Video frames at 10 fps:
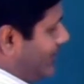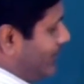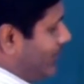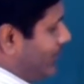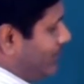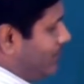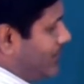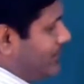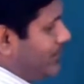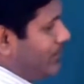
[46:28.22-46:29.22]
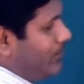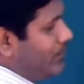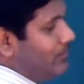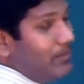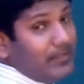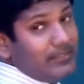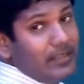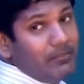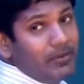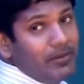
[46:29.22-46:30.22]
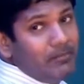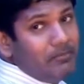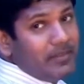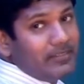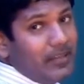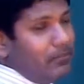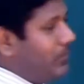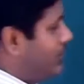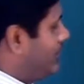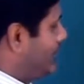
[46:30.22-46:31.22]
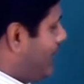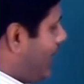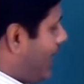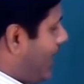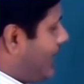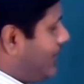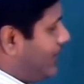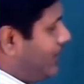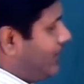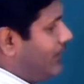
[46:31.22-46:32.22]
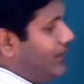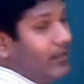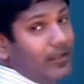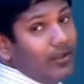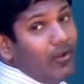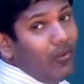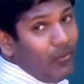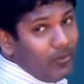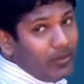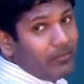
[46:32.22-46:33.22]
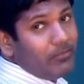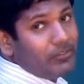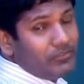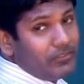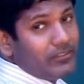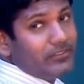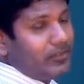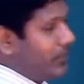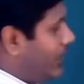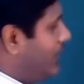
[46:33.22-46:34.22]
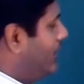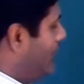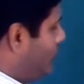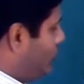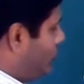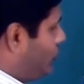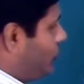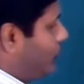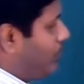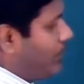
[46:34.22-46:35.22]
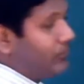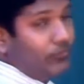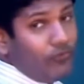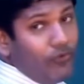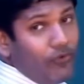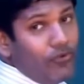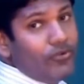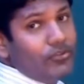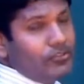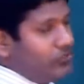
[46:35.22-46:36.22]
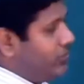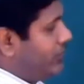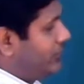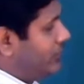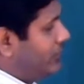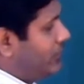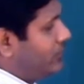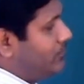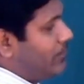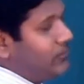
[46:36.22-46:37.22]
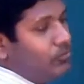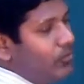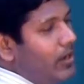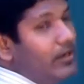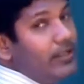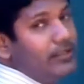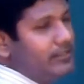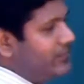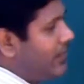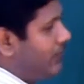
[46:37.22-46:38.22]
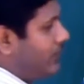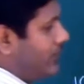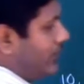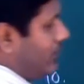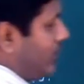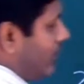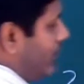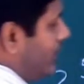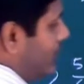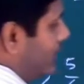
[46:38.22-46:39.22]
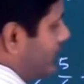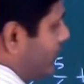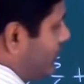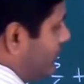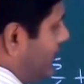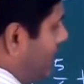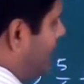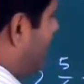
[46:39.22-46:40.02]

You got mixed number, mixed number, mixed number. Add the whole numbers first. Okay? 2 plus 4, 6. 6 plus 1, 7. Alright? So 7.